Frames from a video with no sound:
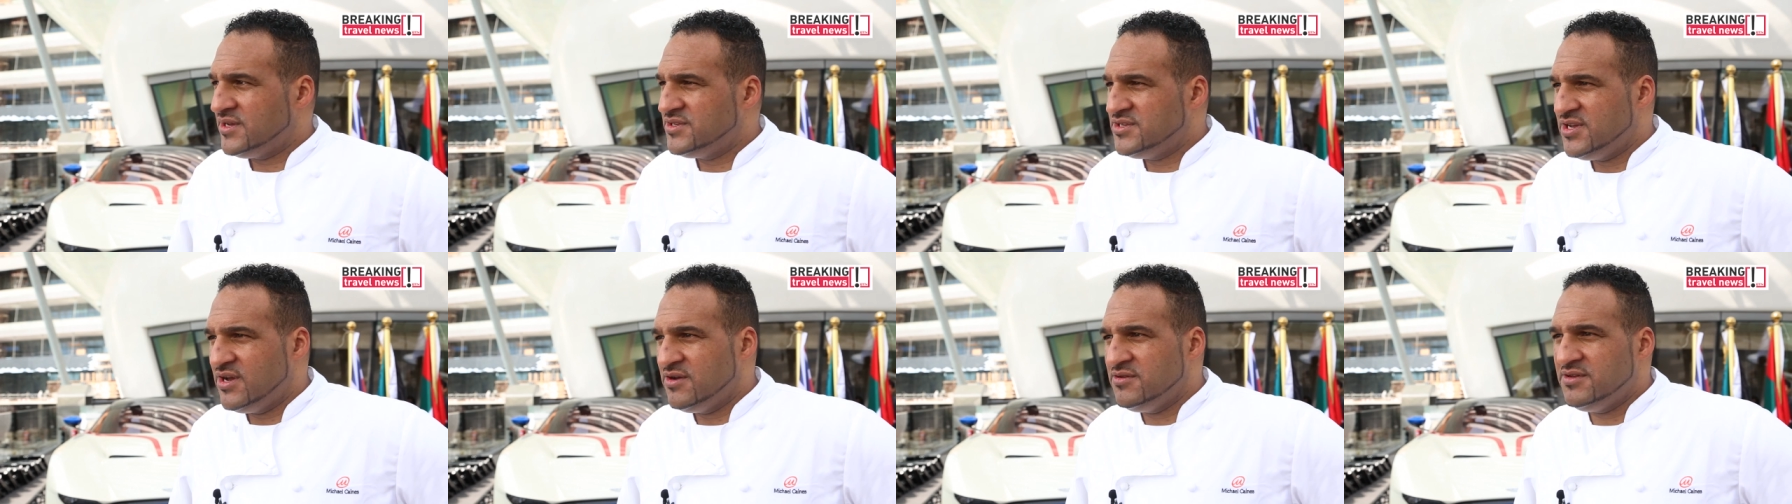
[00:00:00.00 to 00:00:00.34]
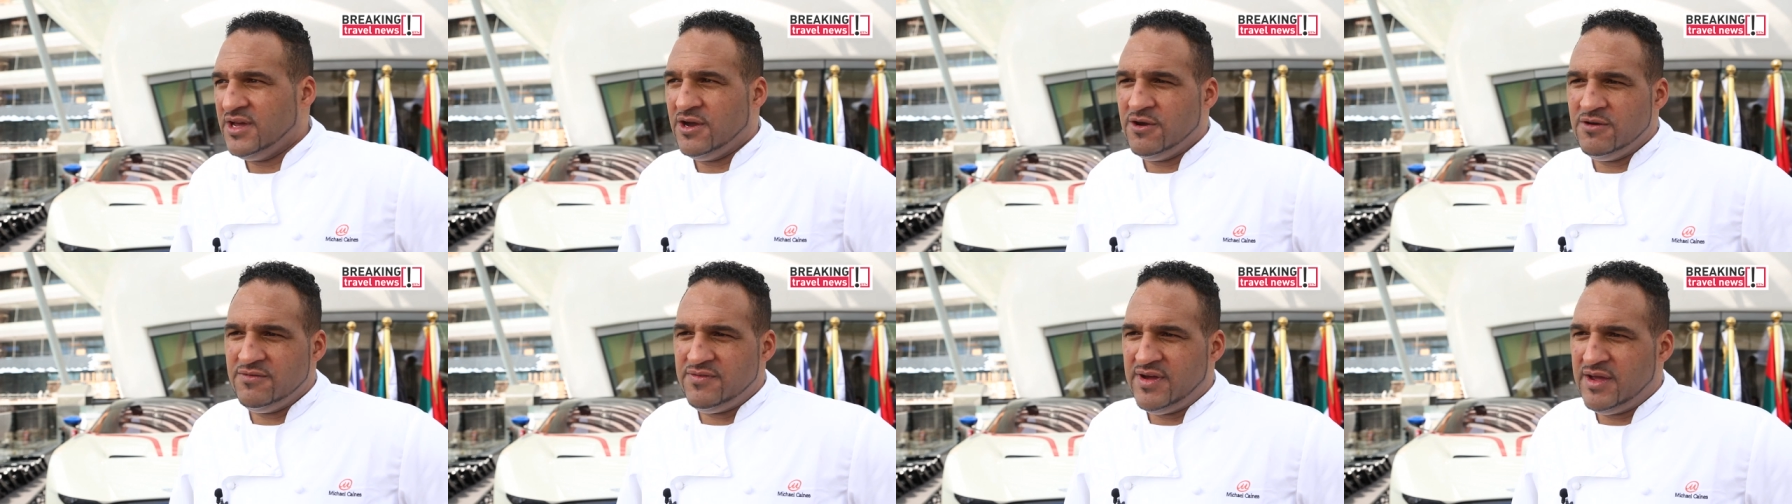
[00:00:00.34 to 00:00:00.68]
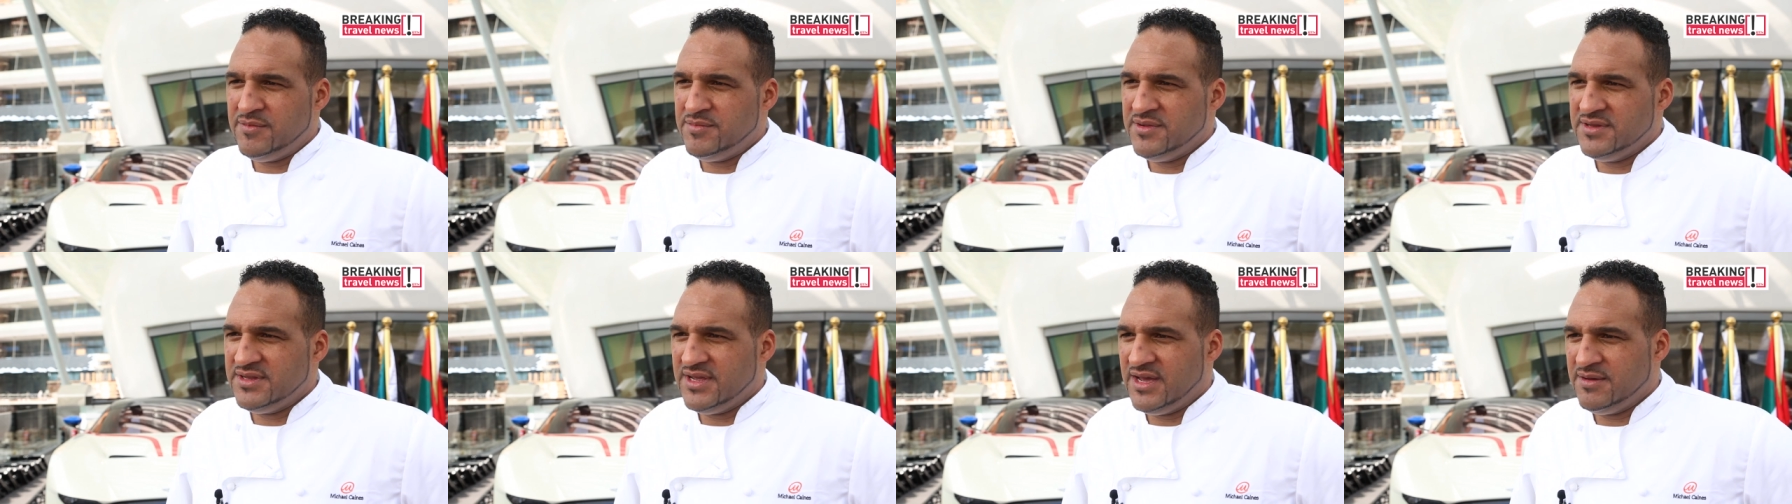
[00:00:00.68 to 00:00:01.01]
I chose it over
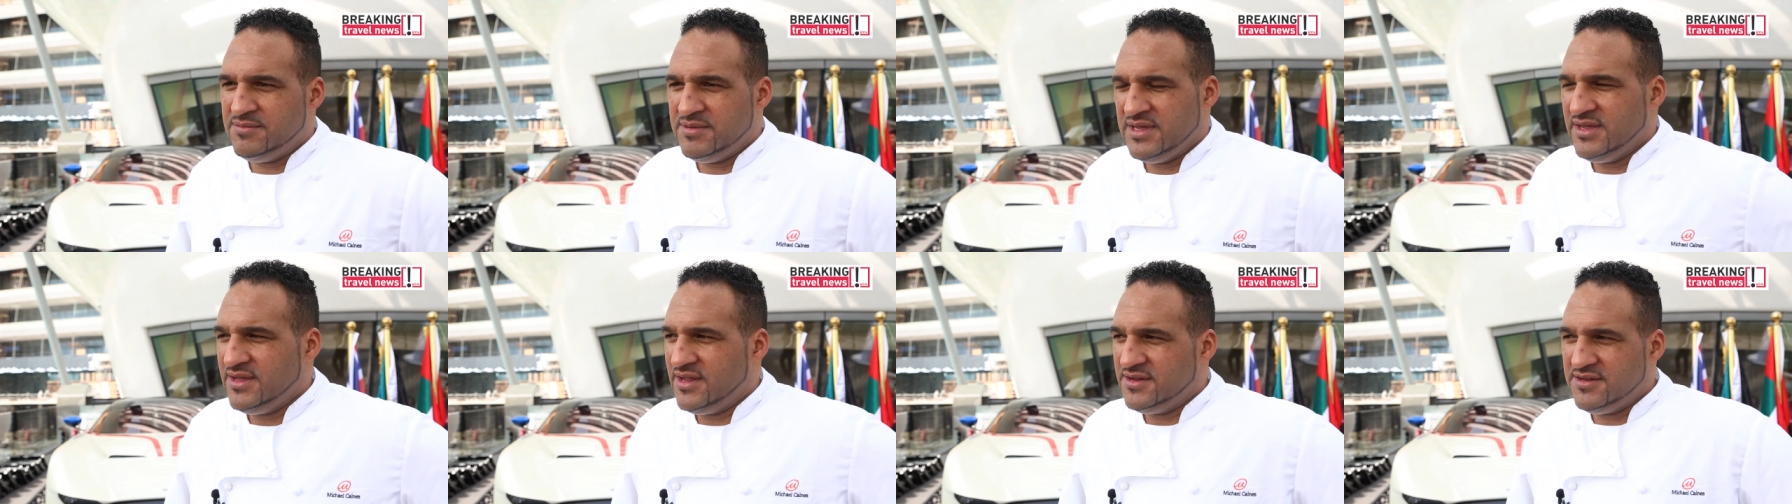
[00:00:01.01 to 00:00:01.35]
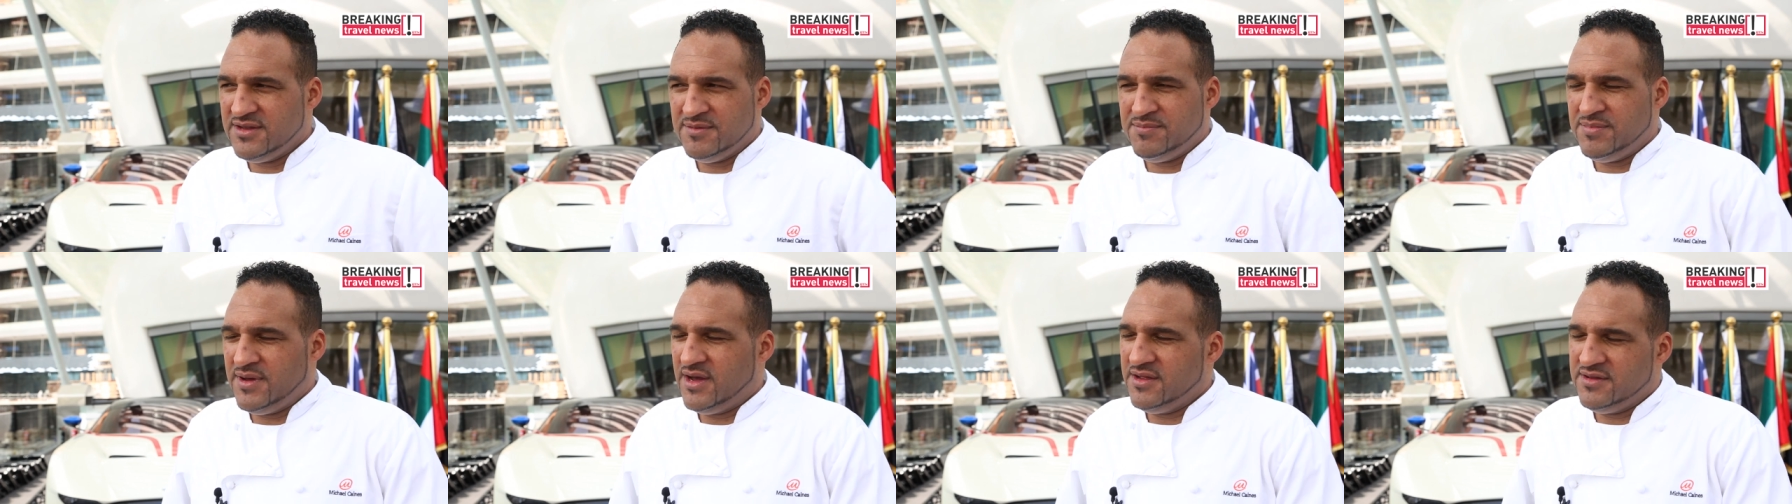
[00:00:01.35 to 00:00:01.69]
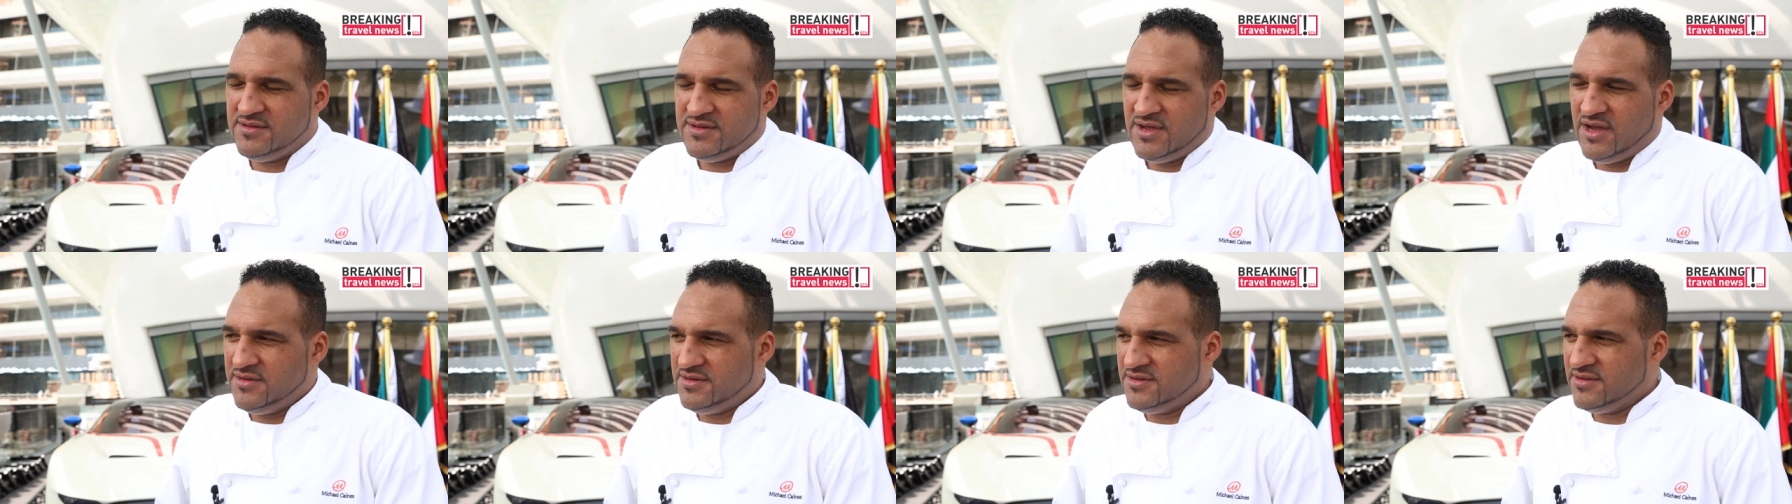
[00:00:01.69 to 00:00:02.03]
Abu Dhabi as a, I,
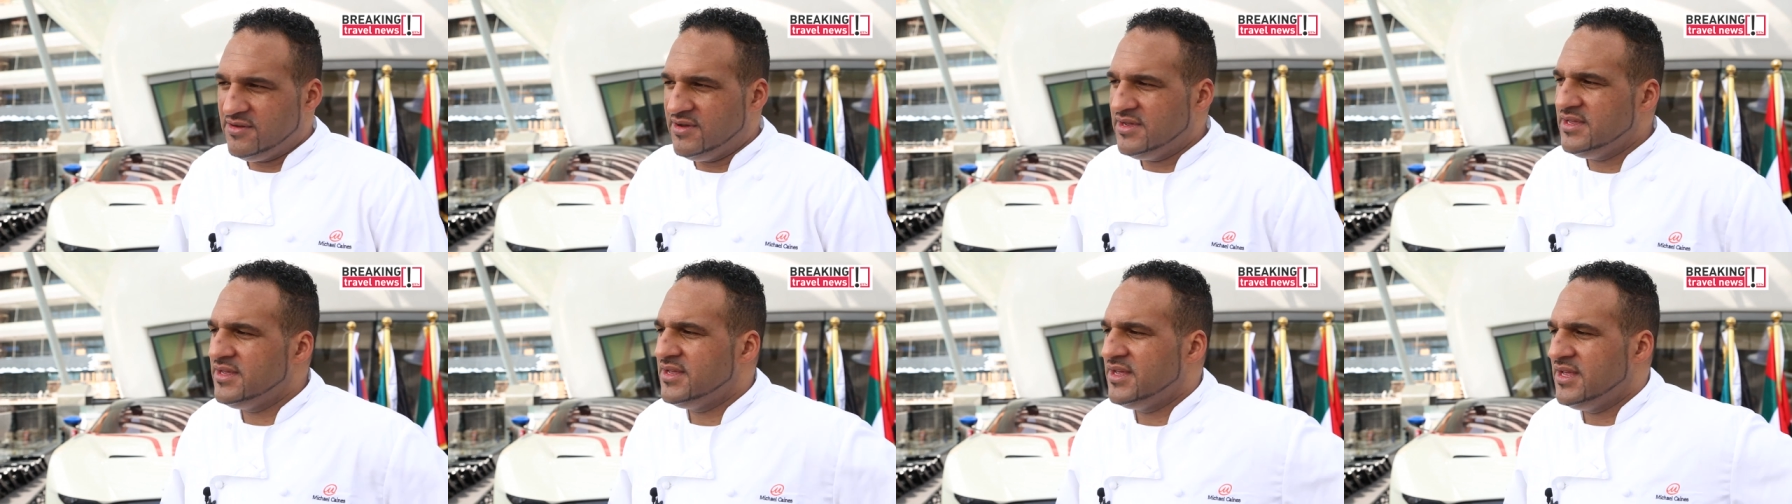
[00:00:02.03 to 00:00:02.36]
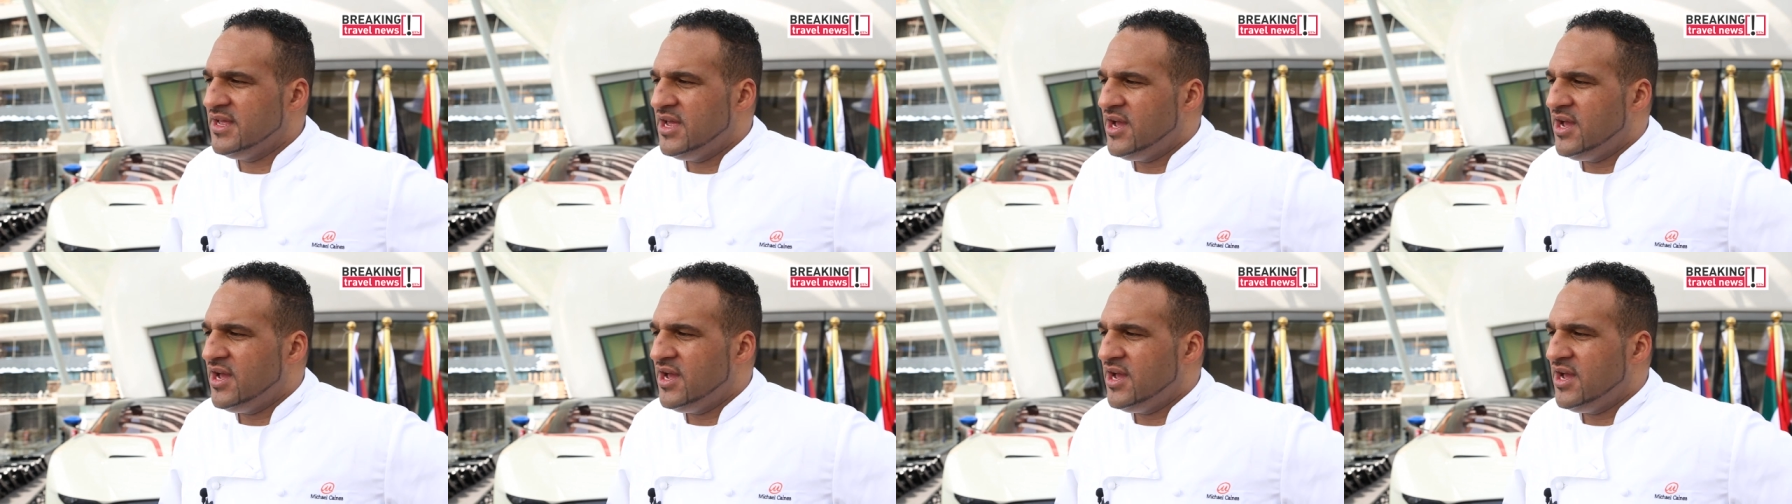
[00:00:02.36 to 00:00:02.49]
I, uh, sorry,